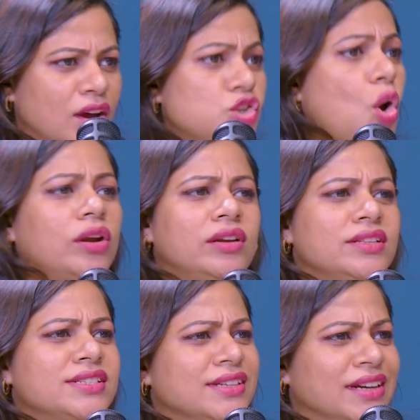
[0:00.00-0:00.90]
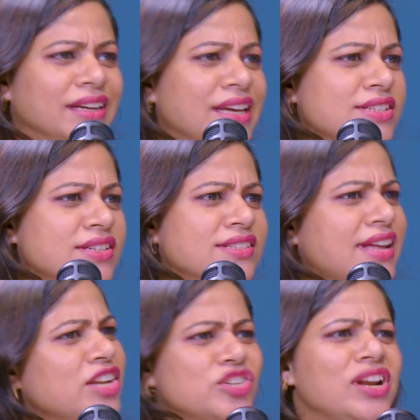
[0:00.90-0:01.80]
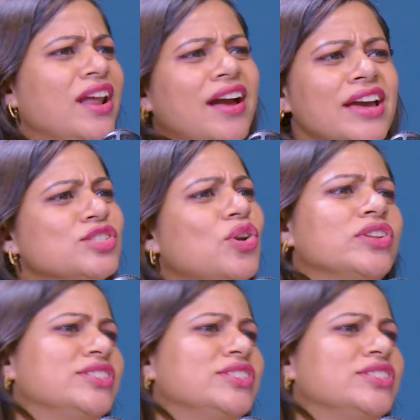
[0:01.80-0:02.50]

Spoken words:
chocolates, kisses, and Sri Lanka is not